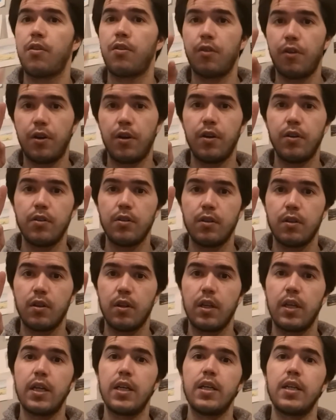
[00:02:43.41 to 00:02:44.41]
Third
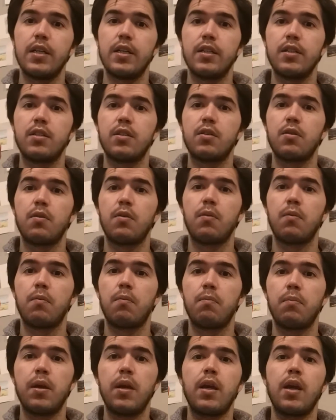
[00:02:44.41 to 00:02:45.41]
is
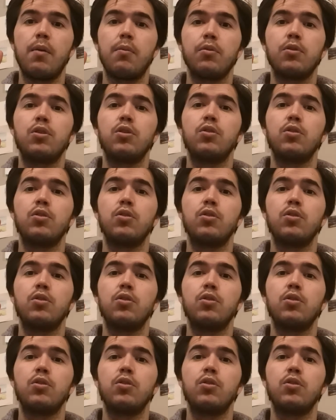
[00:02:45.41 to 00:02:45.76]
being able